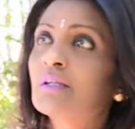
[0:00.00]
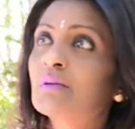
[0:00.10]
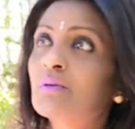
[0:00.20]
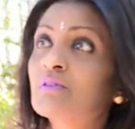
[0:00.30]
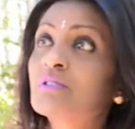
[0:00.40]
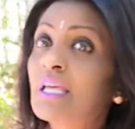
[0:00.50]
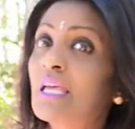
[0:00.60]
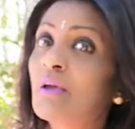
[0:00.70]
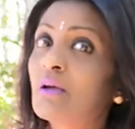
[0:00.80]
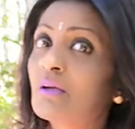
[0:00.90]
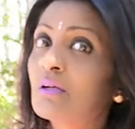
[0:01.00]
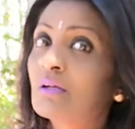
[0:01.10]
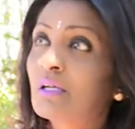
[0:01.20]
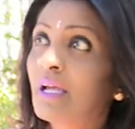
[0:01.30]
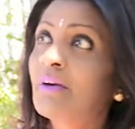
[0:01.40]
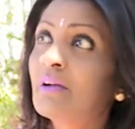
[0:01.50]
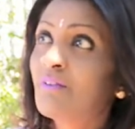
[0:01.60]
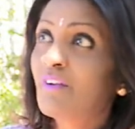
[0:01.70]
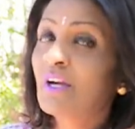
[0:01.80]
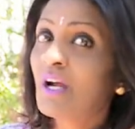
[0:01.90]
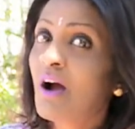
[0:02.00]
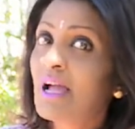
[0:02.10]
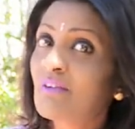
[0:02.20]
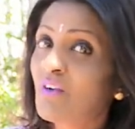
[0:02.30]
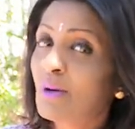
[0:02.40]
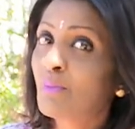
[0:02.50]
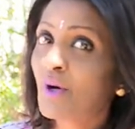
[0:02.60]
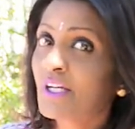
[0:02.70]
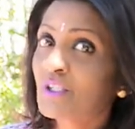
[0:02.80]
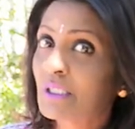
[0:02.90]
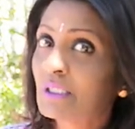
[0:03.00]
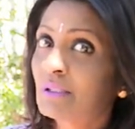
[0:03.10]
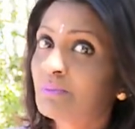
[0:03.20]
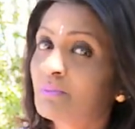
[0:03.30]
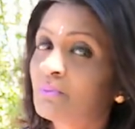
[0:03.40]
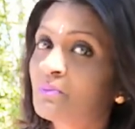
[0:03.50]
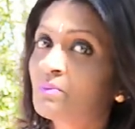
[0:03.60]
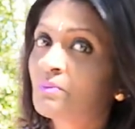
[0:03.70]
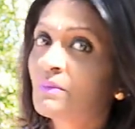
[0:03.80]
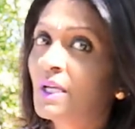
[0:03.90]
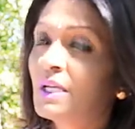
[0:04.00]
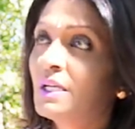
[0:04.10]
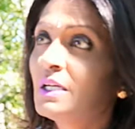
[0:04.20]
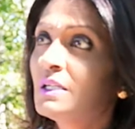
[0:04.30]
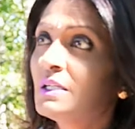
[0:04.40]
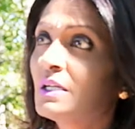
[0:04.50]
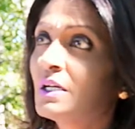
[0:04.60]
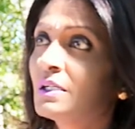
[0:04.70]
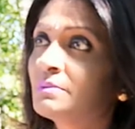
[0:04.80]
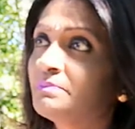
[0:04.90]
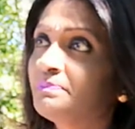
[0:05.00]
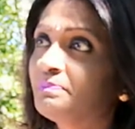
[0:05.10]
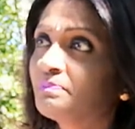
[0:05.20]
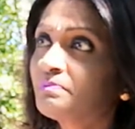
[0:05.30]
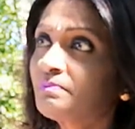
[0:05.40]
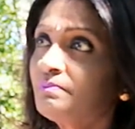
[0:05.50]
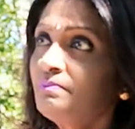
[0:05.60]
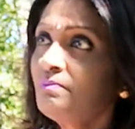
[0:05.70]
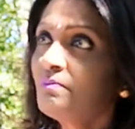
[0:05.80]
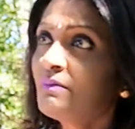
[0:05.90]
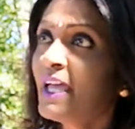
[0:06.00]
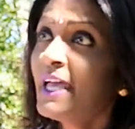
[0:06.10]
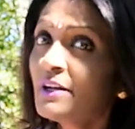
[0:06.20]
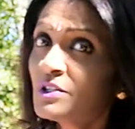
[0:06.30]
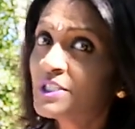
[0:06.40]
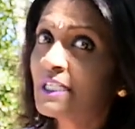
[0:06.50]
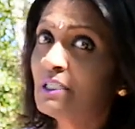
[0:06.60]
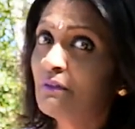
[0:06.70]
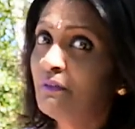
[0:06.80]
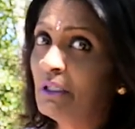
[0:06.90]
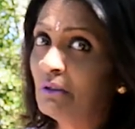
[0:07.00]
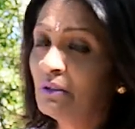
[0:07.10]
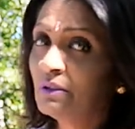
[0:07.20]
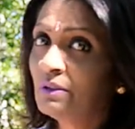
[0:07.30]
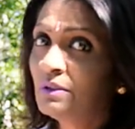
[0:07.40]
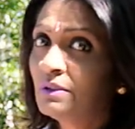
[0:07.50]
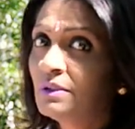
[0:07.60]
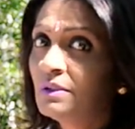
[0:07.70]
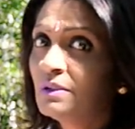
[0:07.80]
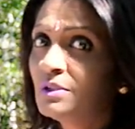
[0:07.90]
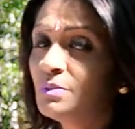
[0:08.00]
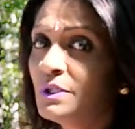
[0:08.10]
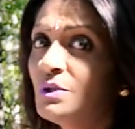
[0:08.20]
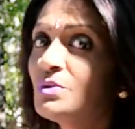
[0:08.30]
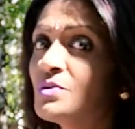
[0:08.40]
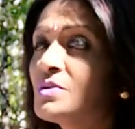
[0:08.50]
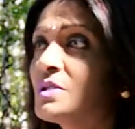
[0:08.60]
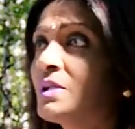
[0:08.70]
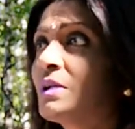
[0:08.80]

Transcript: because they carry a very high vibration in energetic field to be used.